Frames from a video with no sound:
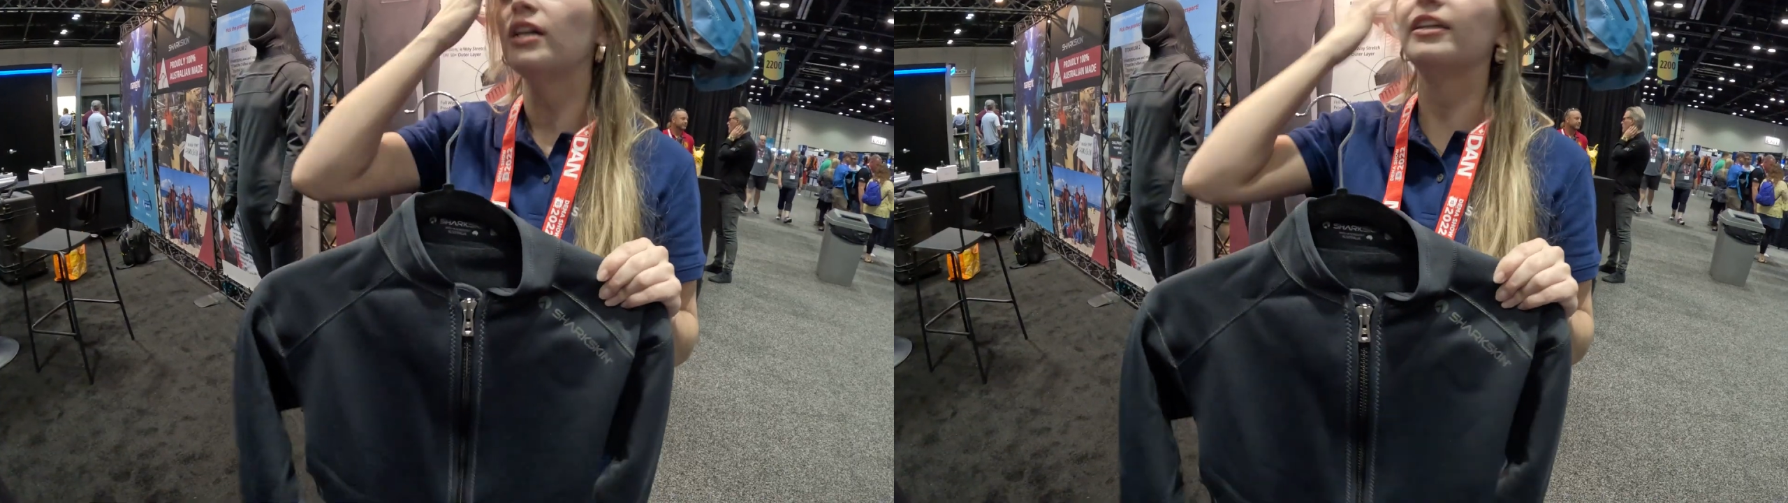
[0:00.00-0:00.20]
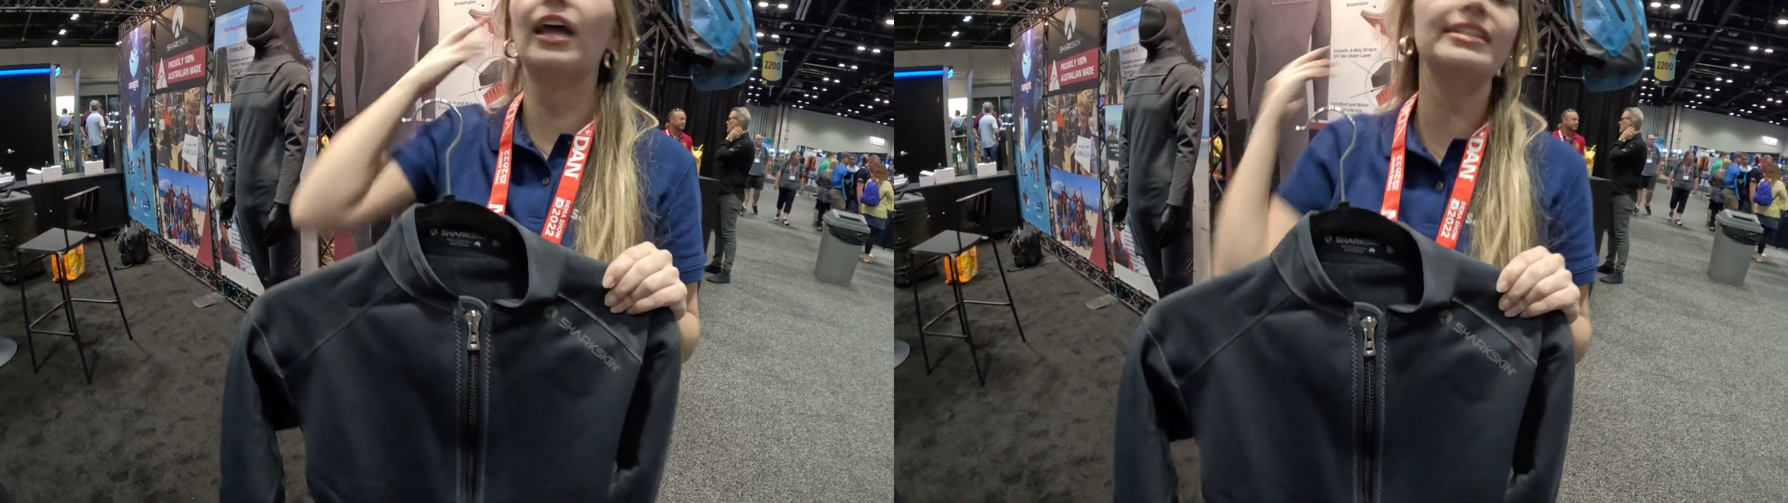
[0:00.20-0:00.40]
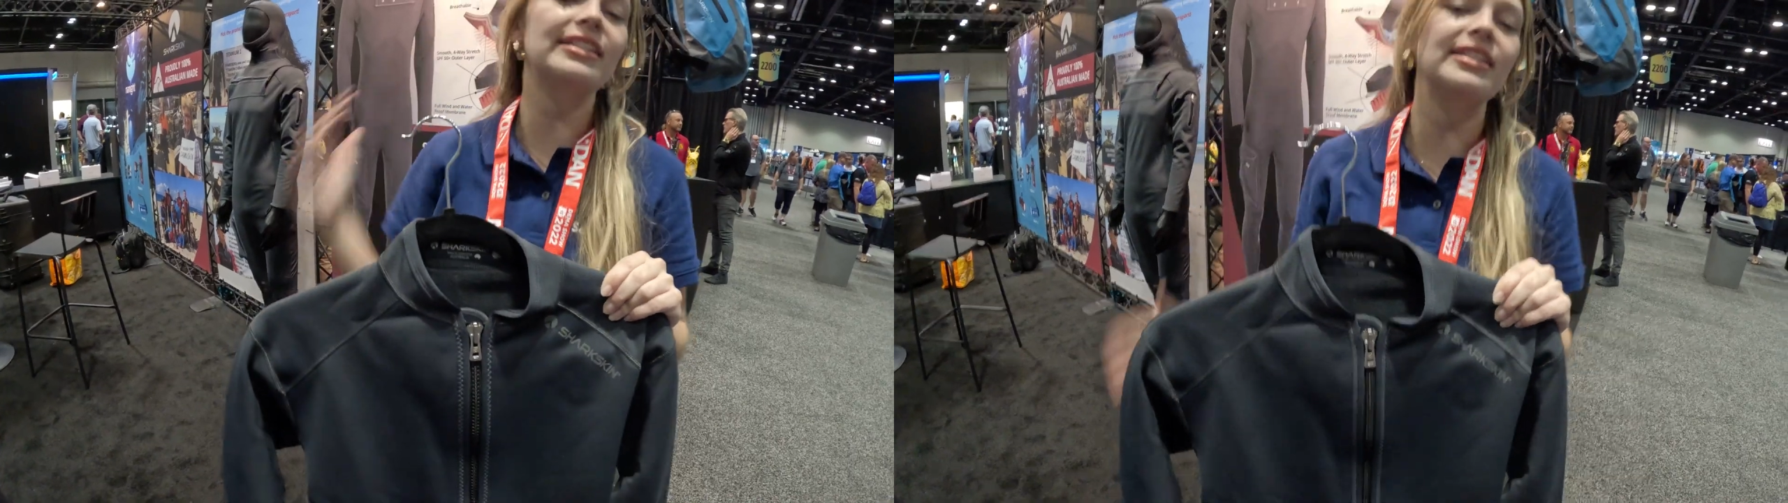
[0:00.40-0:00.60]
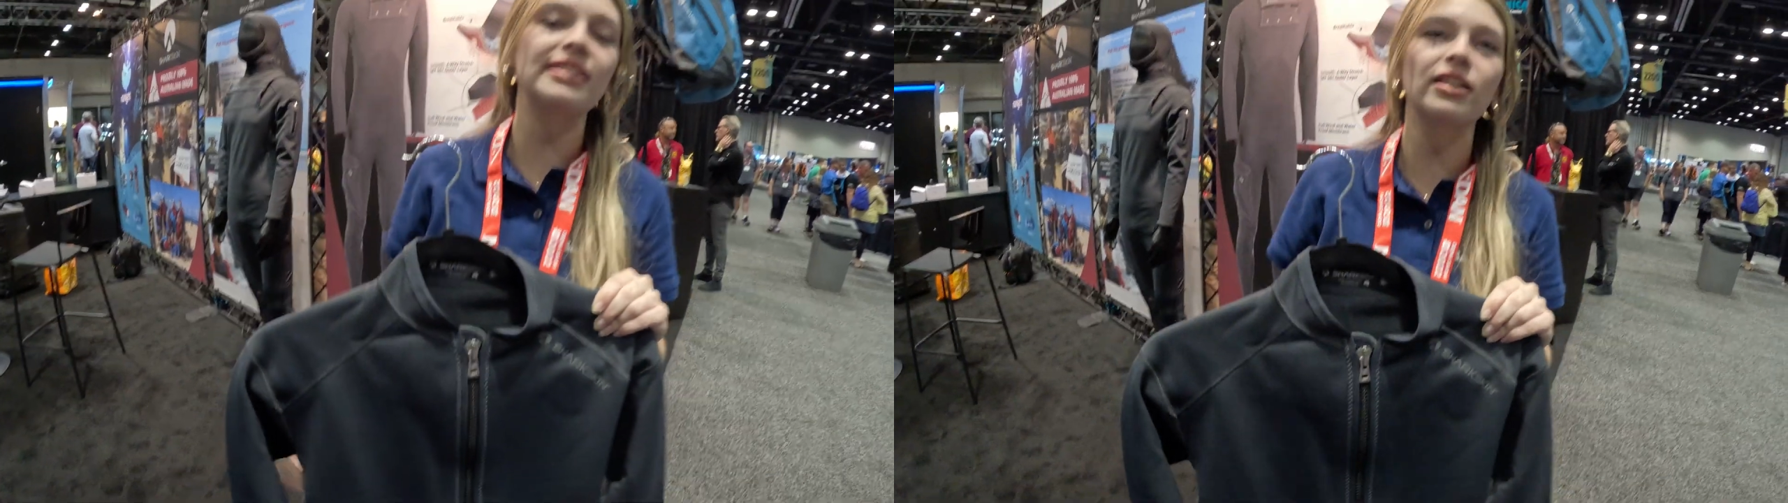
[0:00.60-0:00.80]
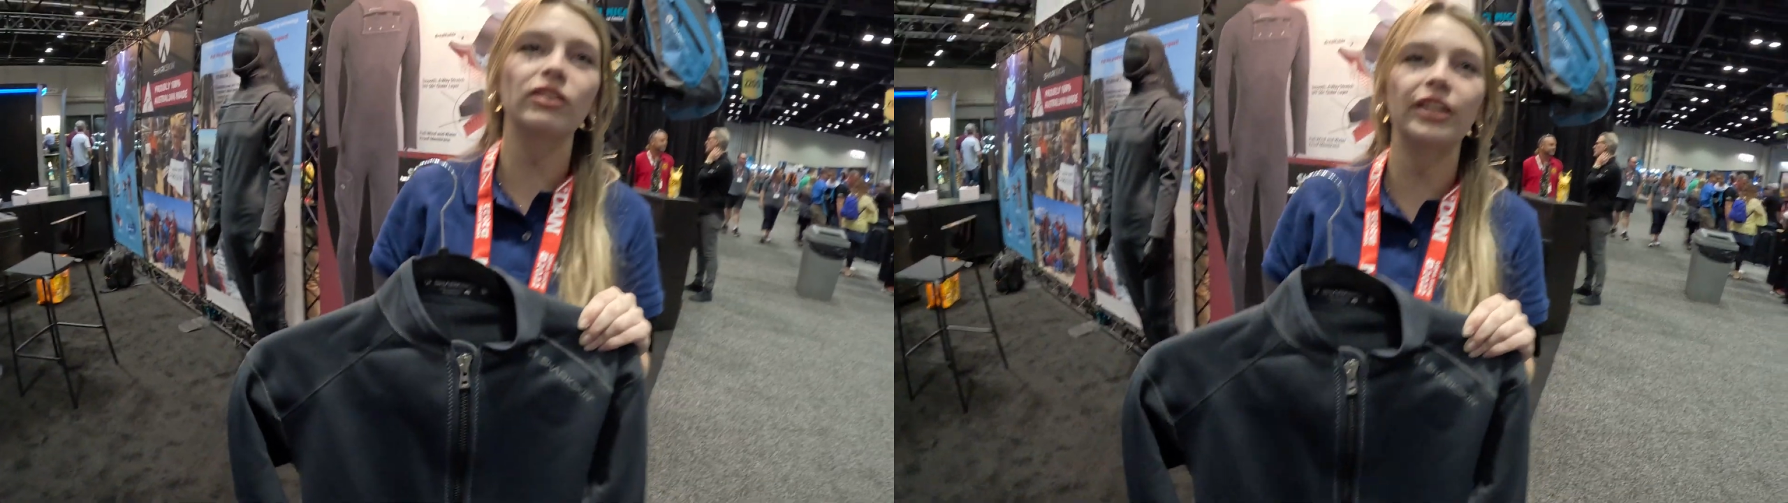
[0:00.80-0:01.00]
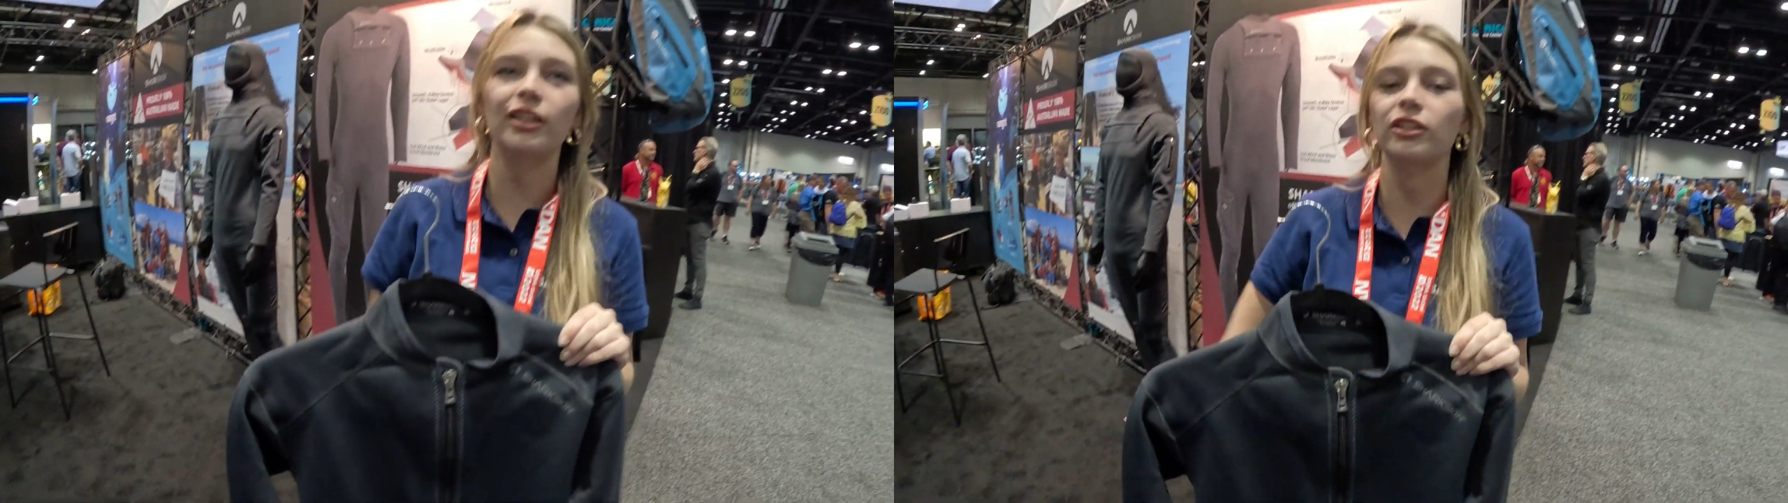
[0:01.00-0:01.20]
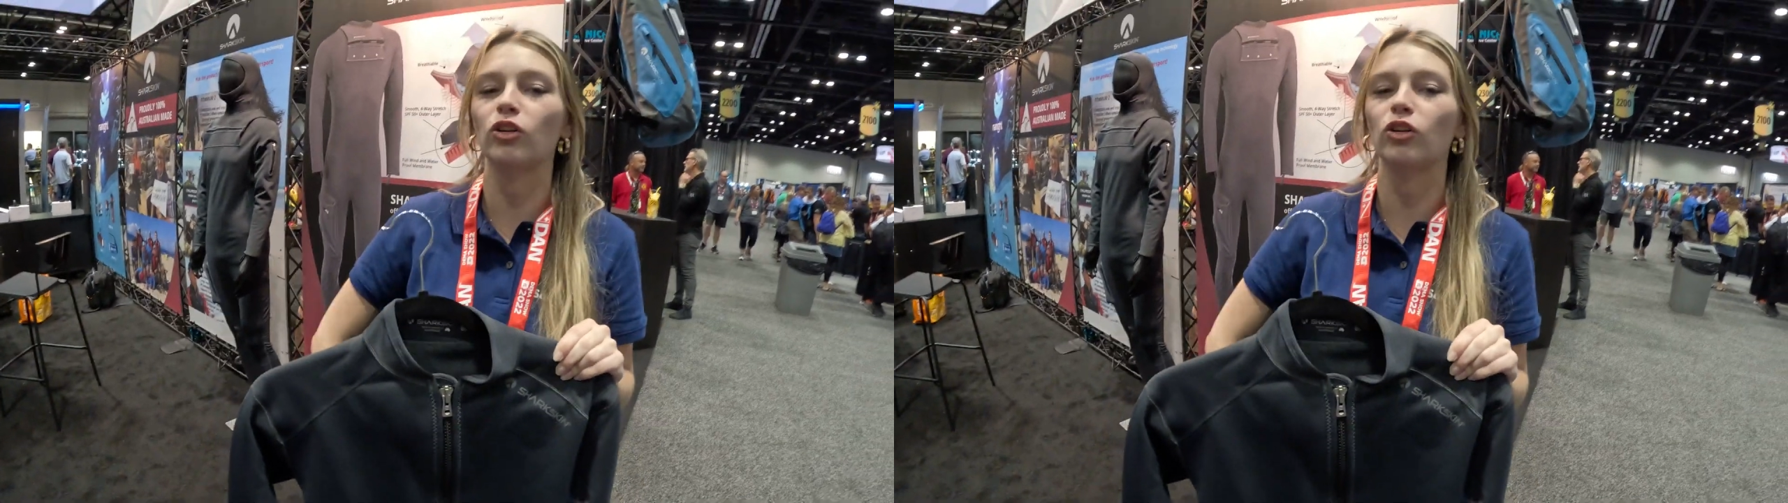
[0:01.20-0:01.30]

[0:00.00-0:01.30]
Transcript: nice and easy to clean.